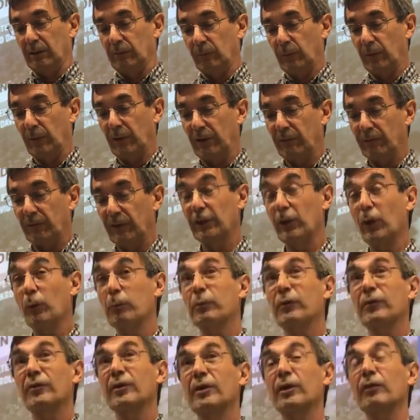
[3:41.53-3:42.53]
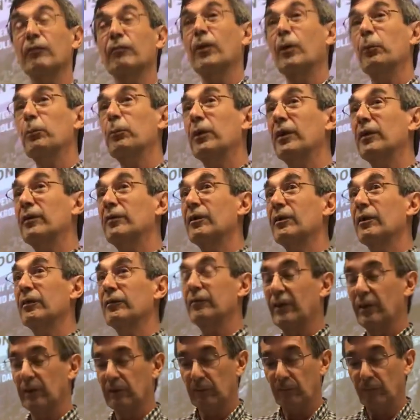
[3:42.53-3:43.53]
whatever the opposite of thumping
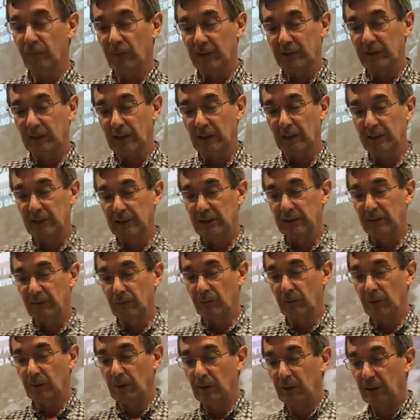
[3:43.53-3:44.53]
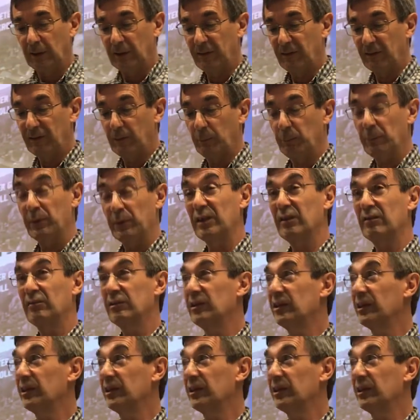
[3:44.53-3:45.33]
self-centred vitality is, insipid,